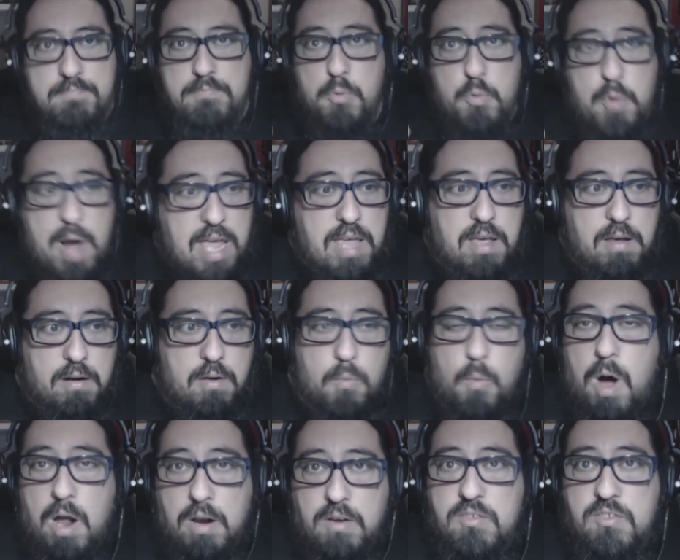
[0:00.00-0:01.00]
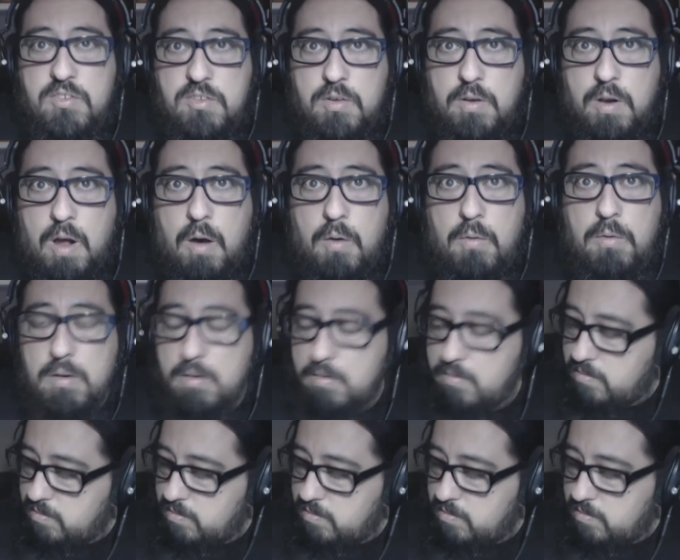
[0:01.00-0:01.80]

regular ones, you know.